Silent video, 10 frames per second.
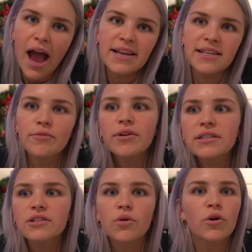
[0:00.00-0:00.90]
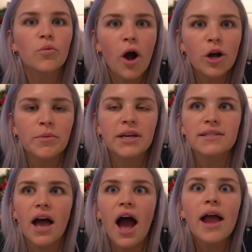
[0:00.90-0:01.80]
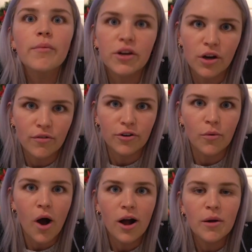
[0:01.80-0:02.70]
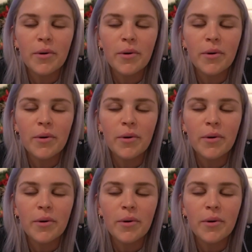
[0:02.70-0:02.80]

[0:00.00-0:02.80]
I say, Reese, let's go on a walk because I want to go for a walk,